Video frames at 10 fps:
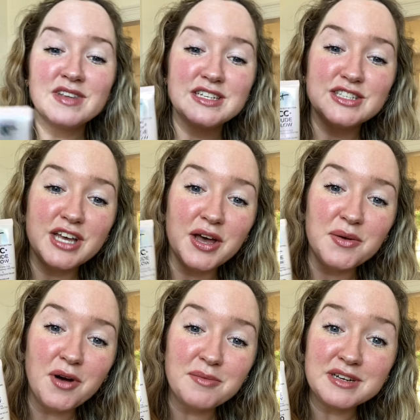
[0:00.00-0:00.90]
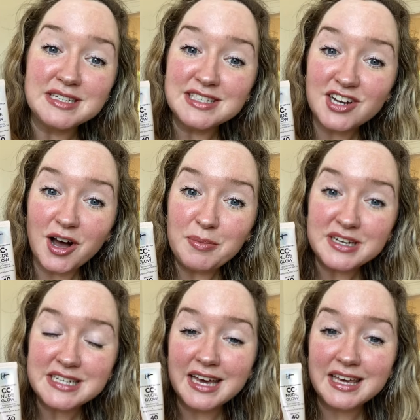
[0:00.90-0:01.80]
So I'm going to start by
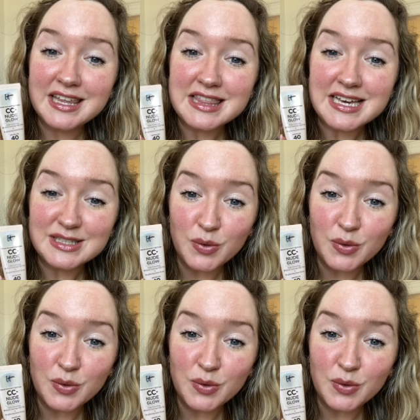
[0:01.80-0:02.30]
taking this